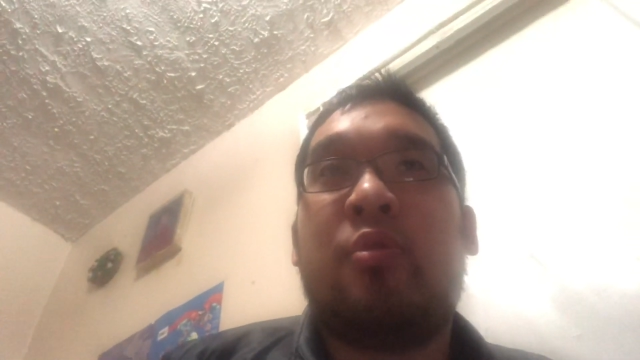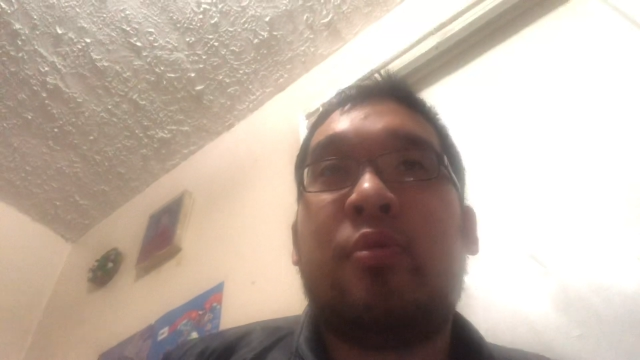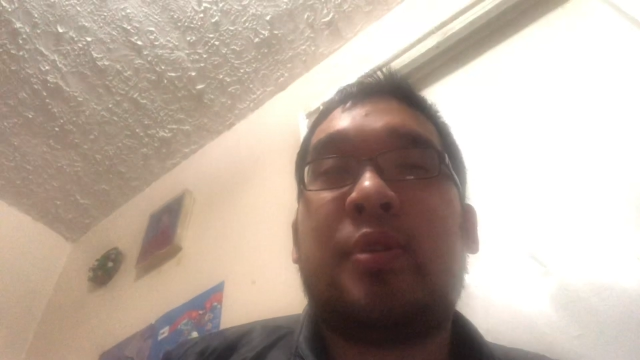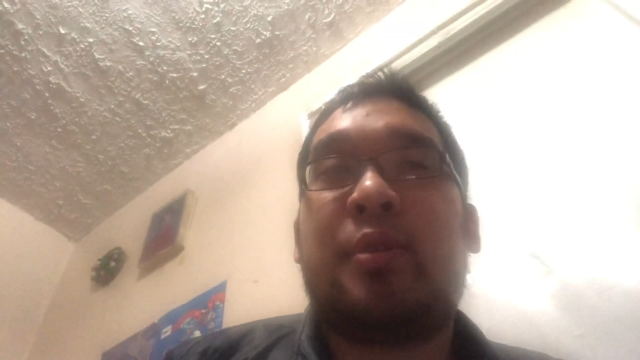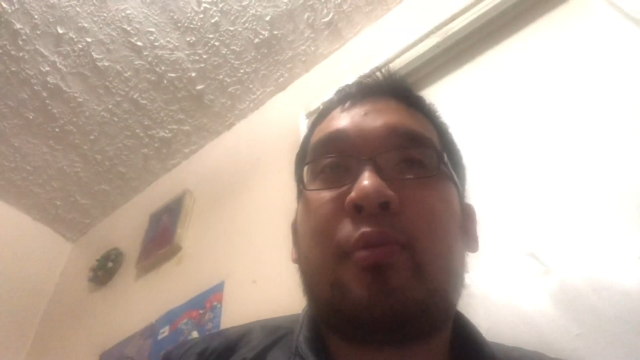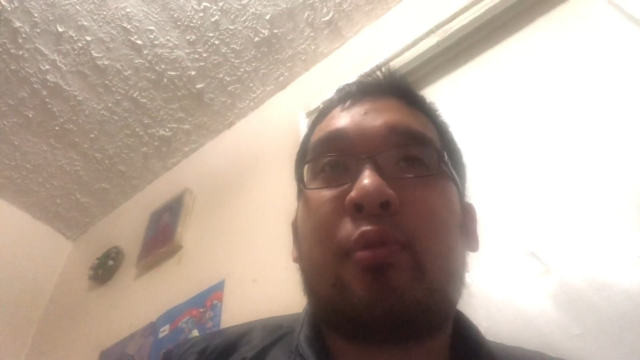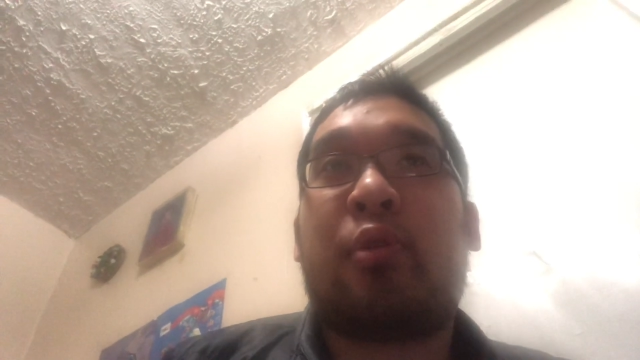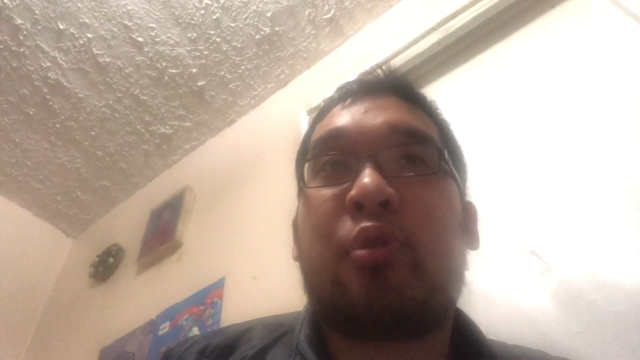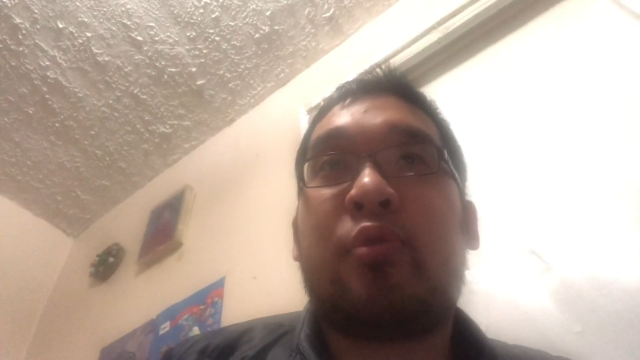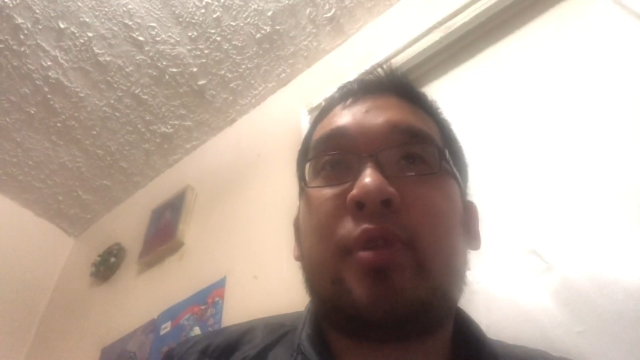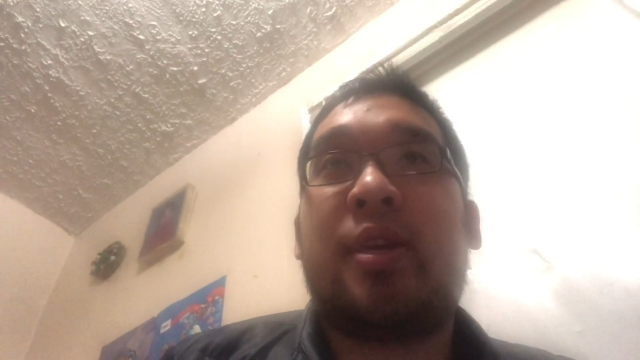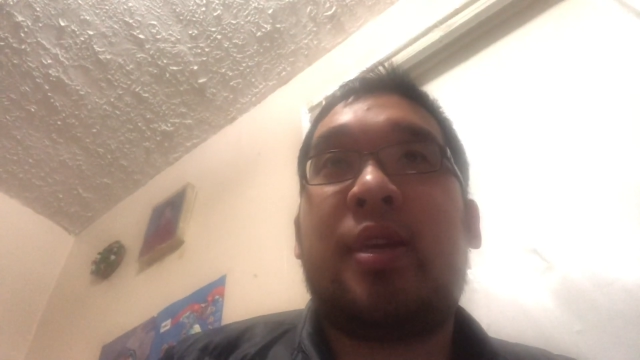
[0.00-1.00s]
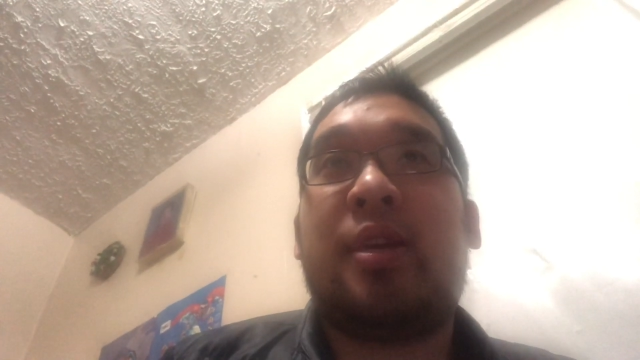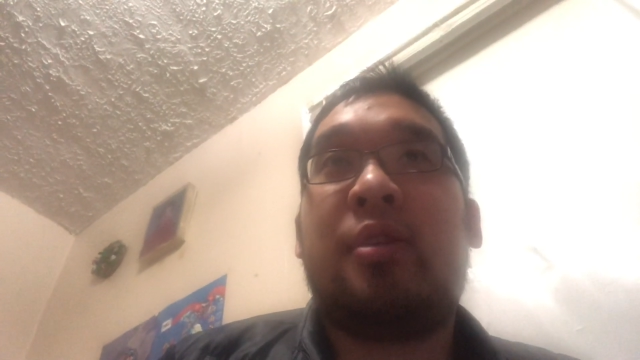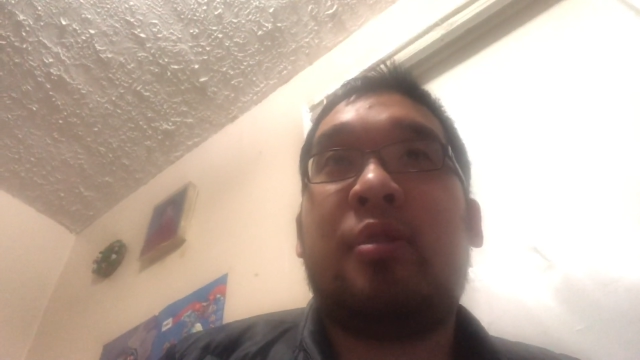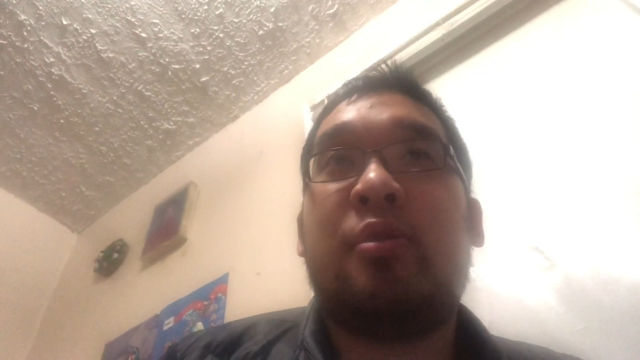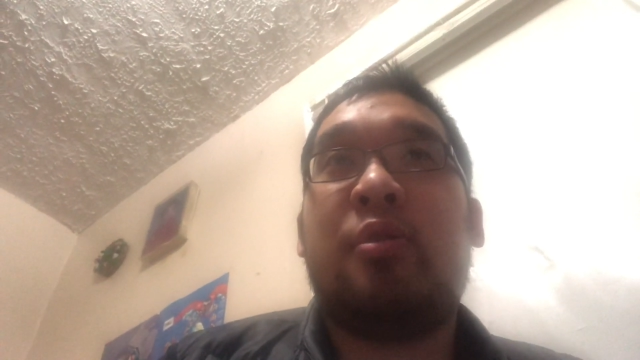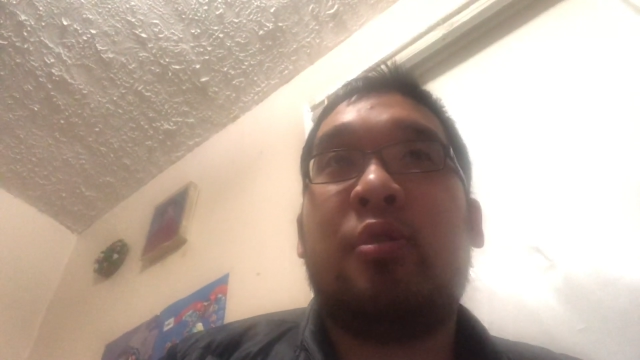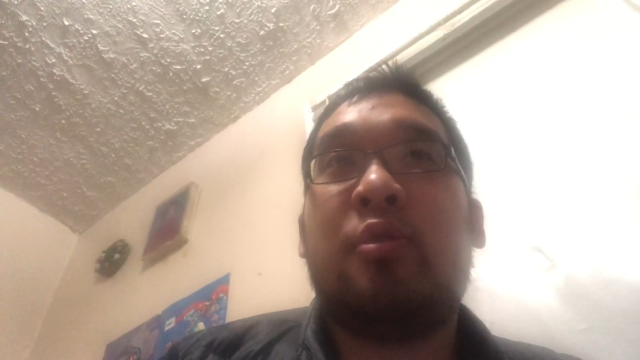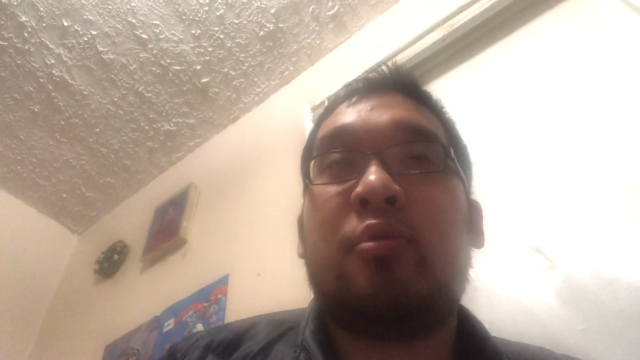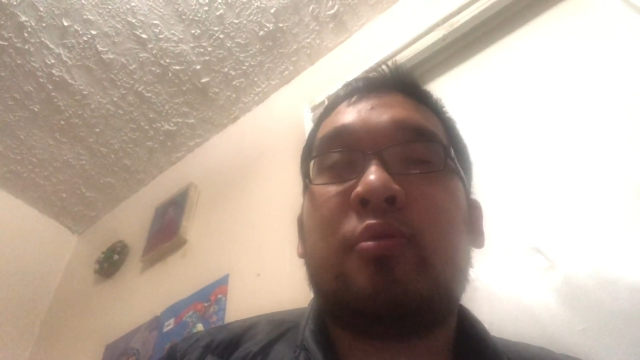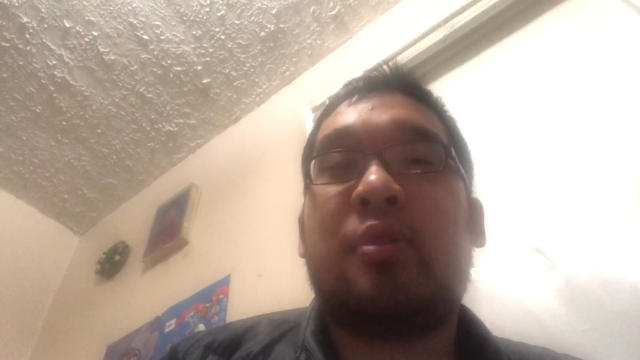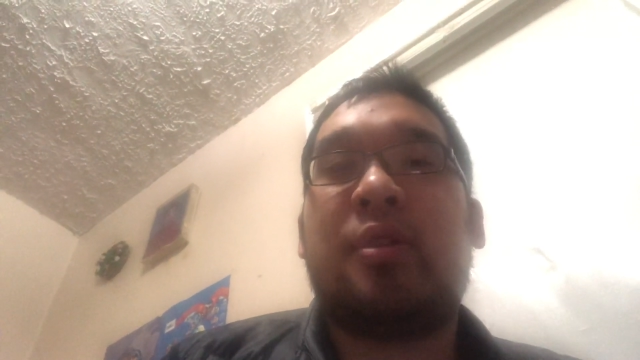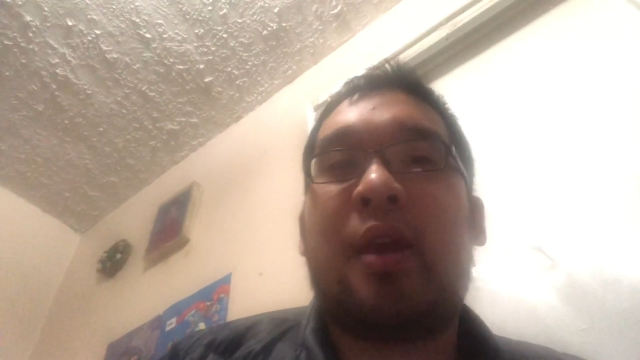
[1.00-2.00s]
was Evil 3
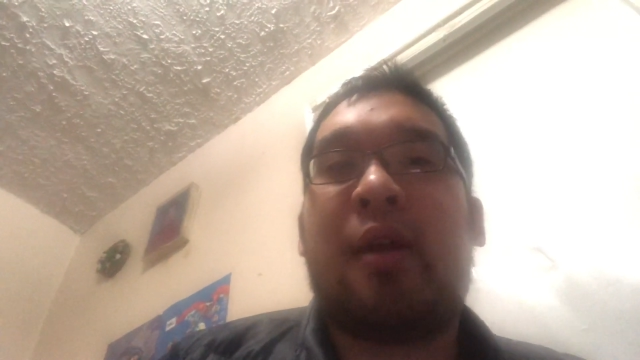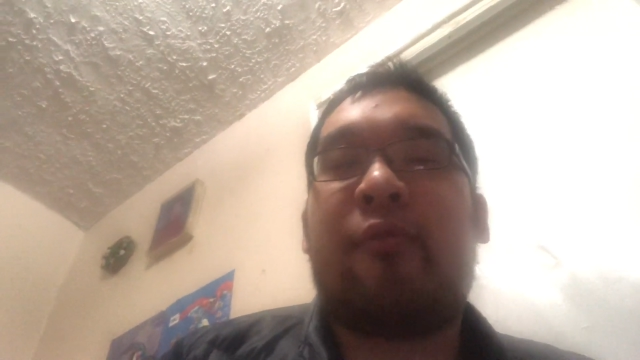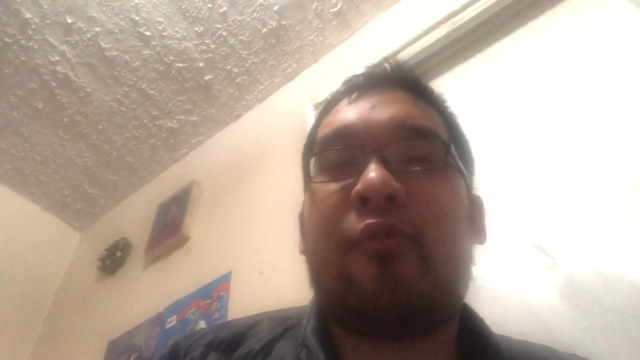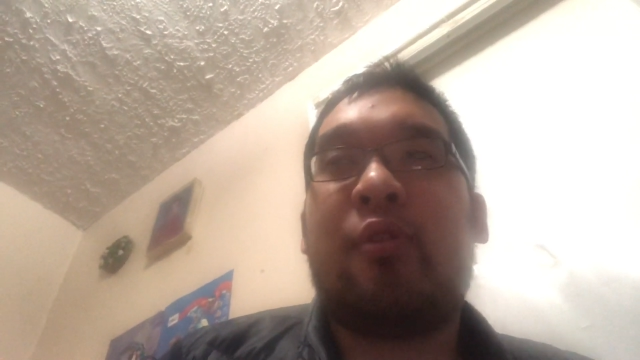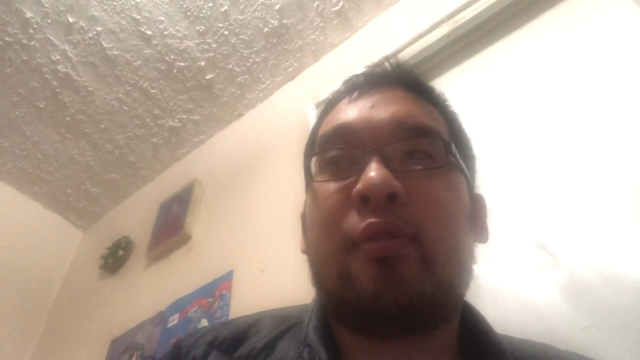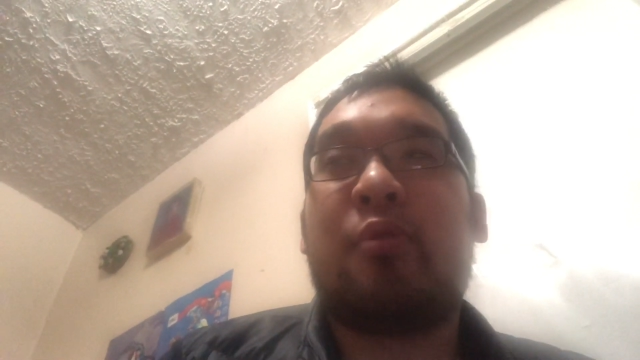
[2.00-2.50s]
downfall